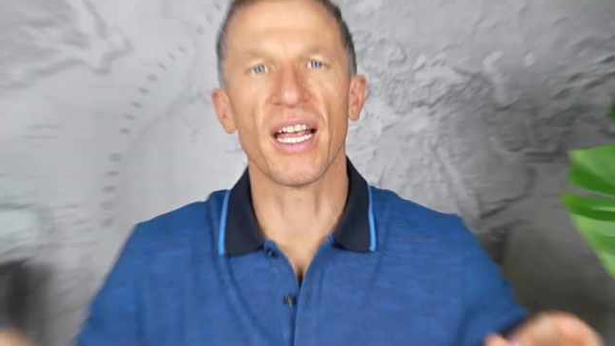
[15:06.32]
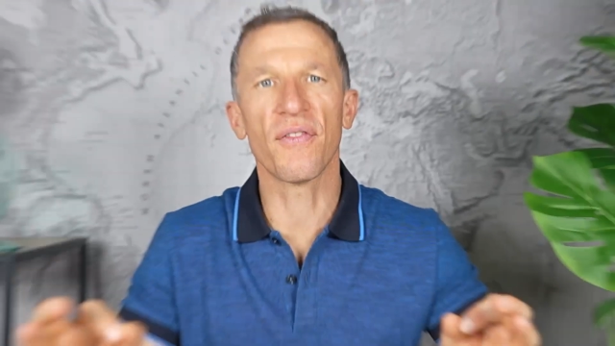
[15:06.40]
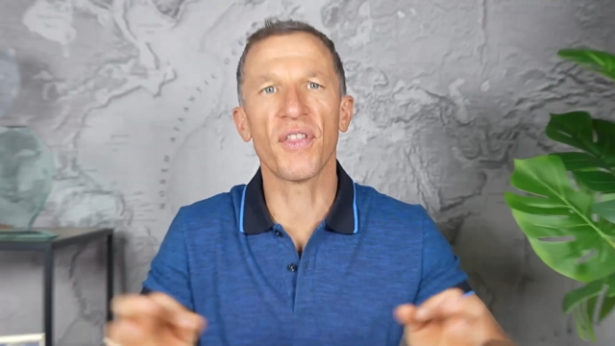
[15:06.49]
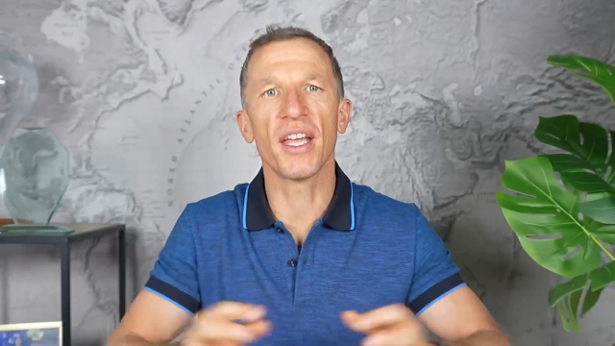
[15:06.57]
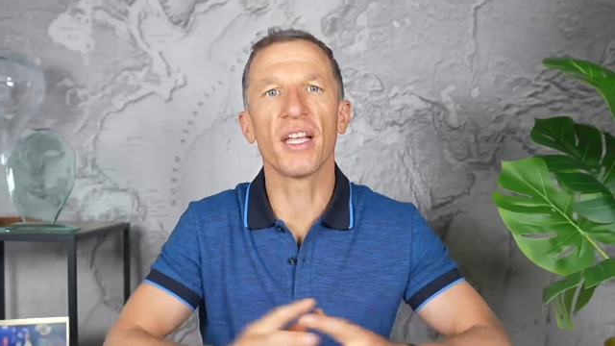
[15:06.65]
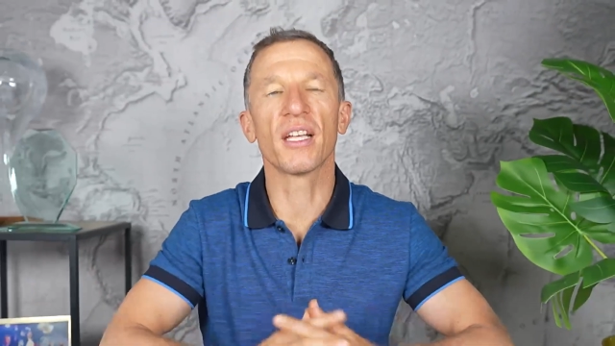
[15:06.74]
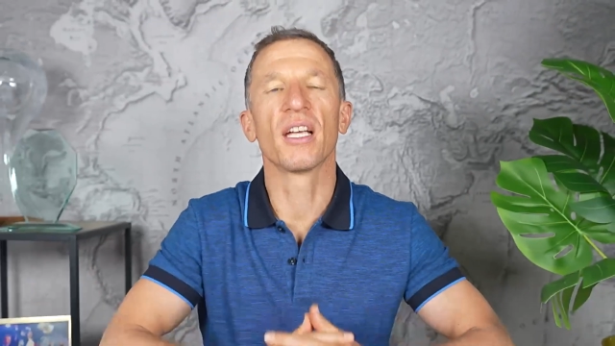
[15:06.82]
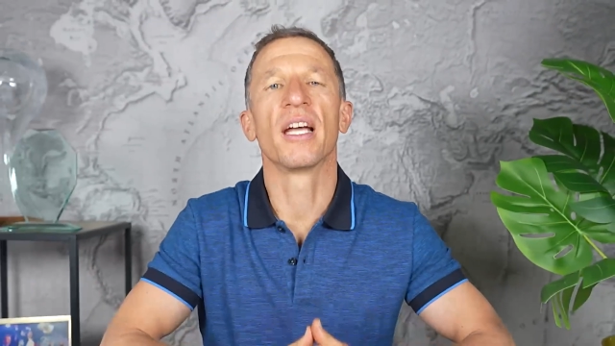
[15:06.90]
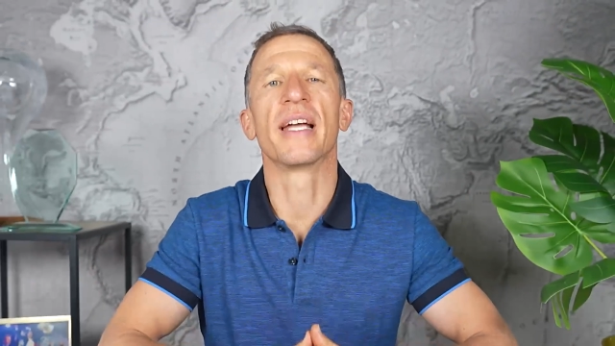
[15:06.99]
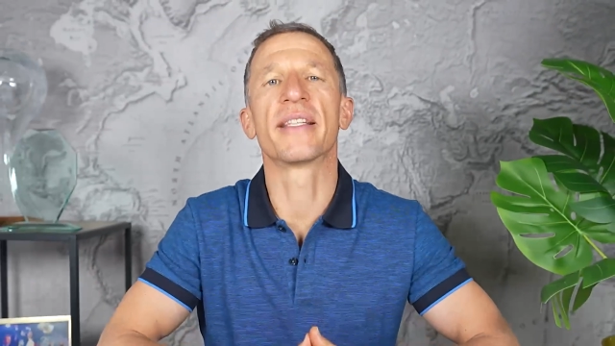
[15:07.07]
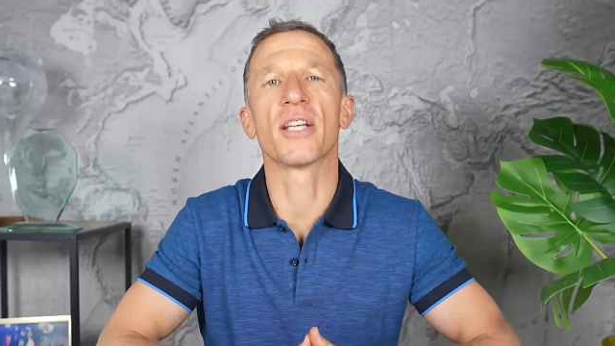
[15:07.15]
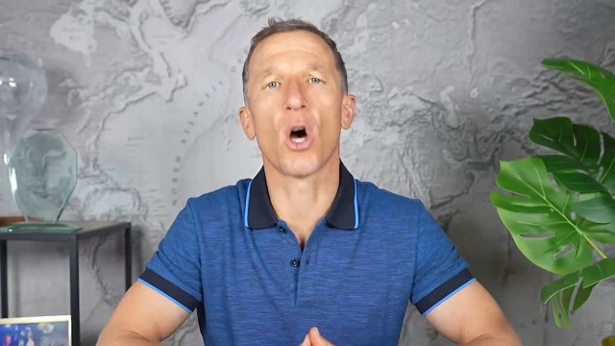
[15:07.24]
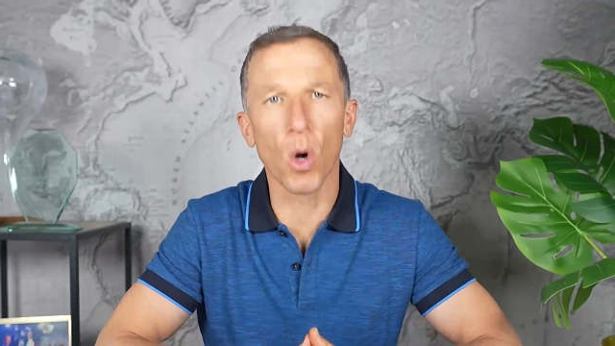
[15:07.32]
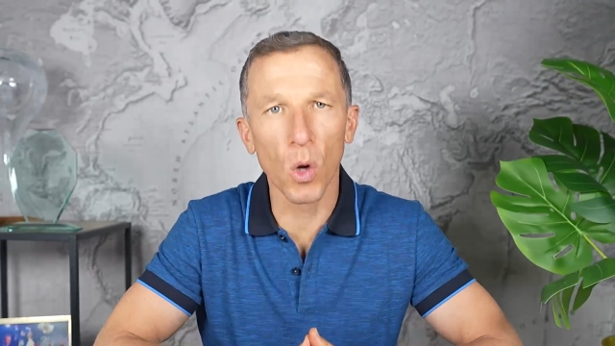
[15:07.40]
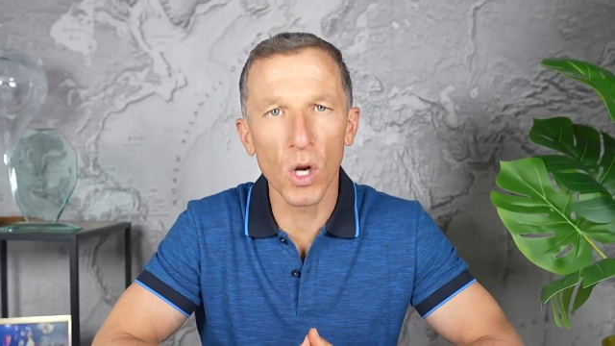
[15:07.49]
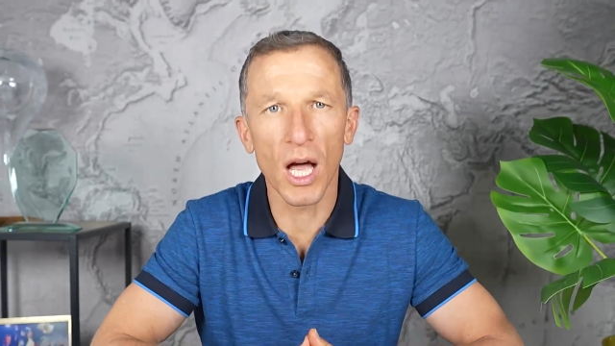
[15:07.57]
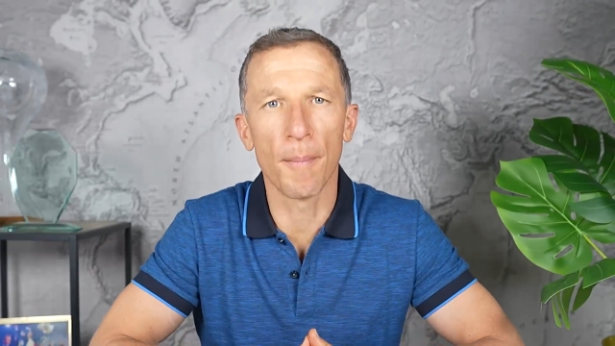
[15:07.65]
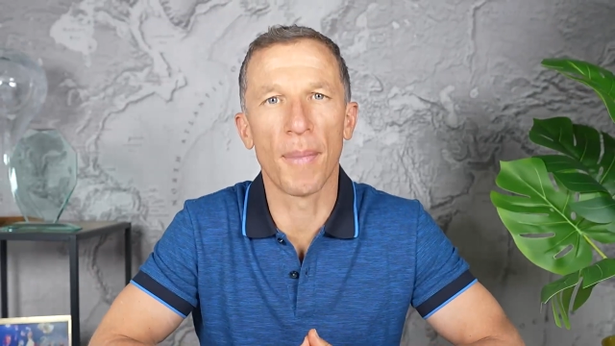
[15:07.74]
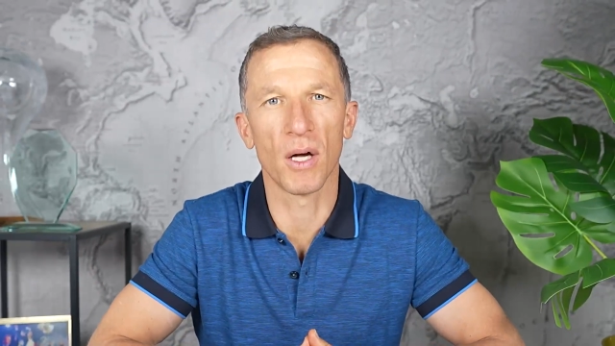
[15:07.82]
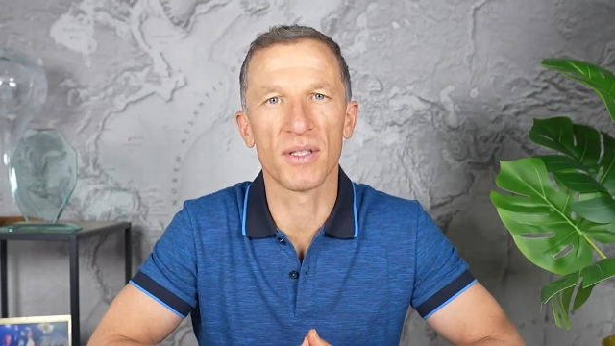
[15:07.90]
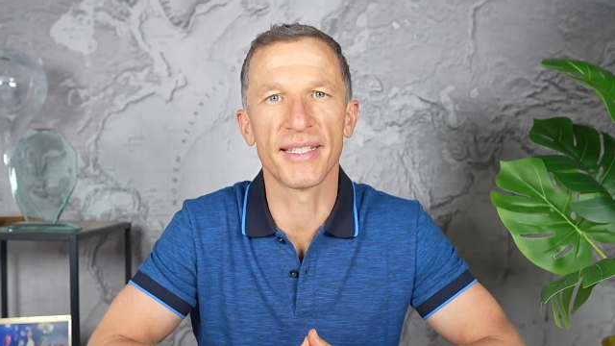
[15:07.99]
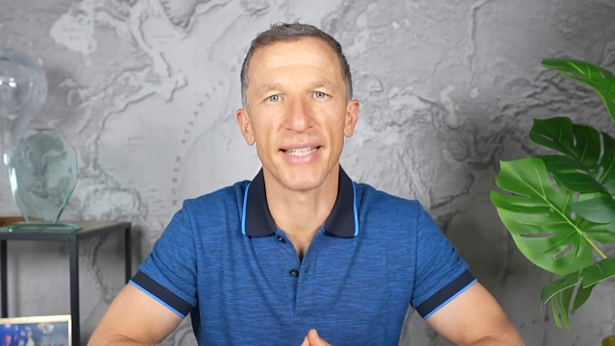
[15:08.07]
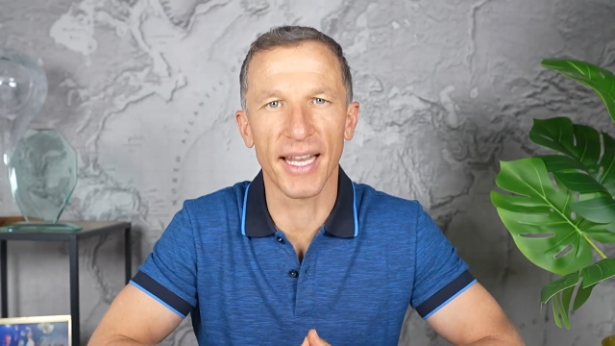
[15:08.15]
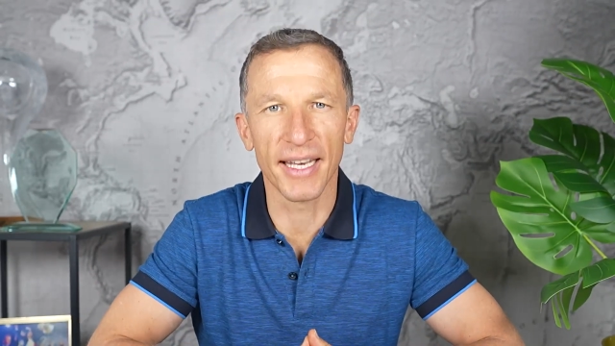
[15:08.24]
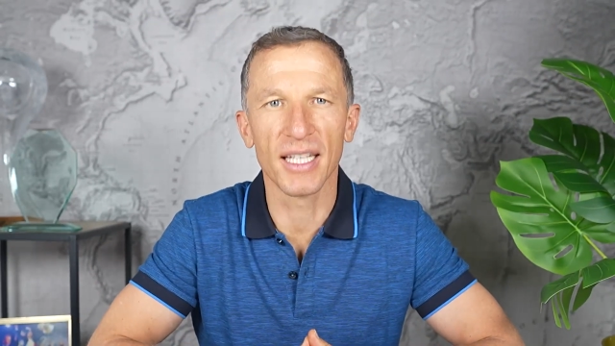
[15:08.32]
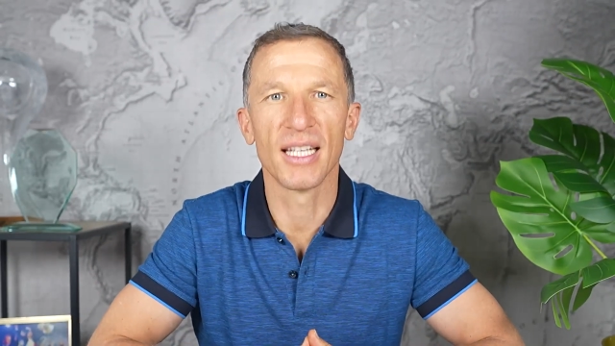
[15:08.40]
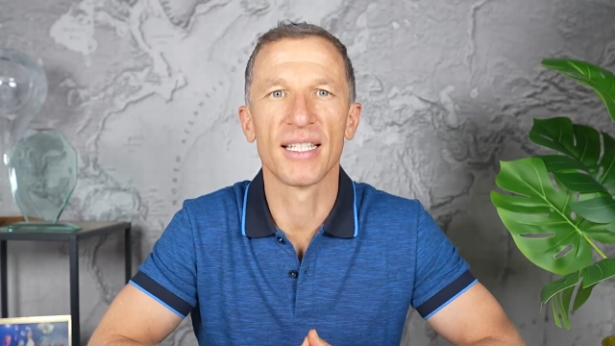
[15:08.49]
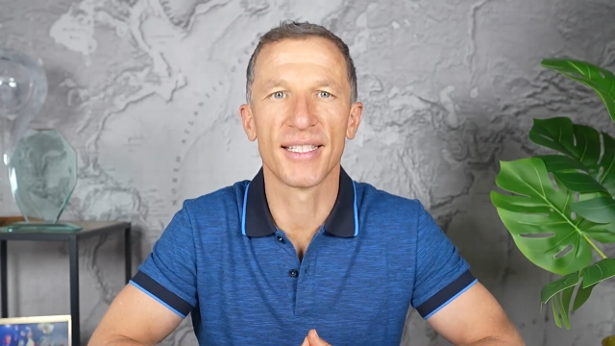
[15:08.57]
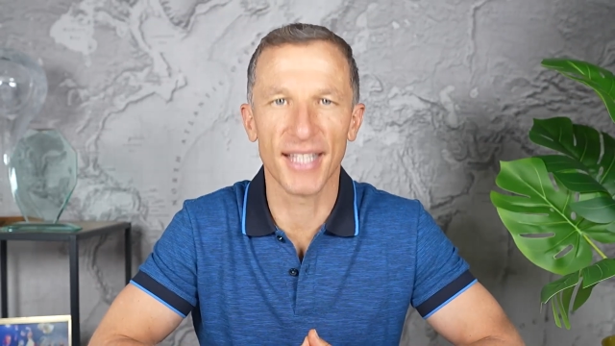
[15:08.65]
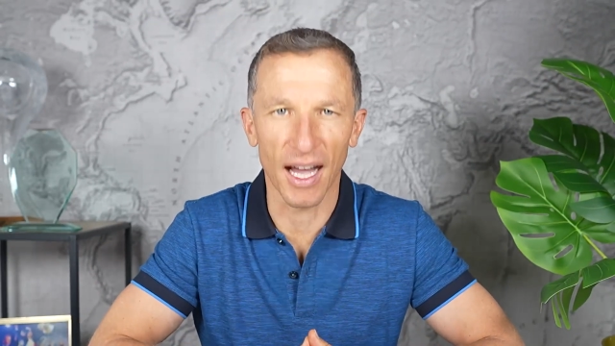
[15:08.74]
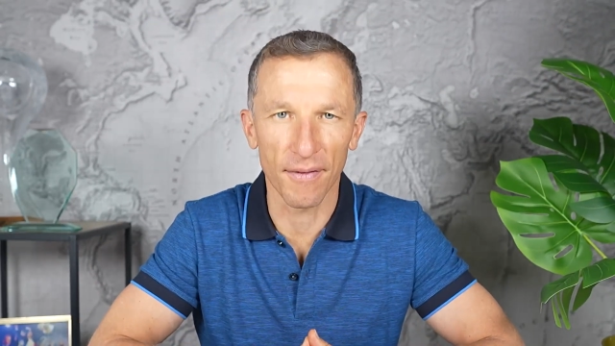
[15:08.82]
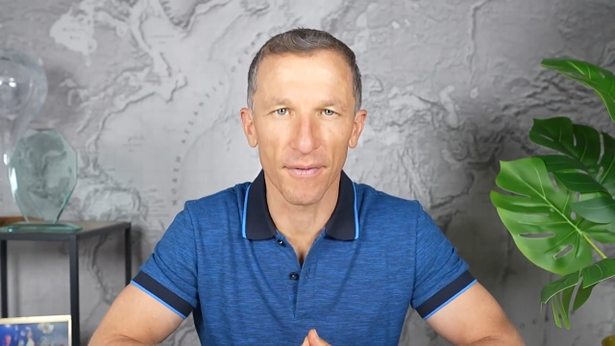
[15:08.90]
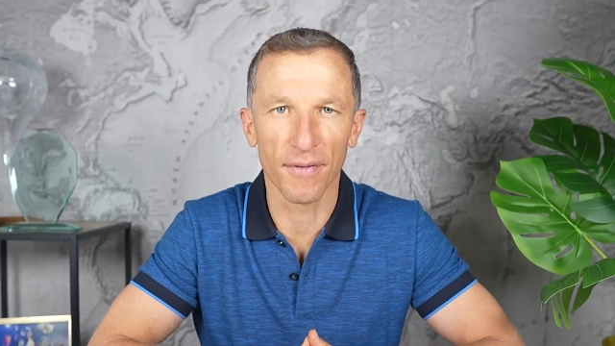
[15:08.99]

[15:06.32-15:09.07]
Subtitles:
they think it's all about selling stuff.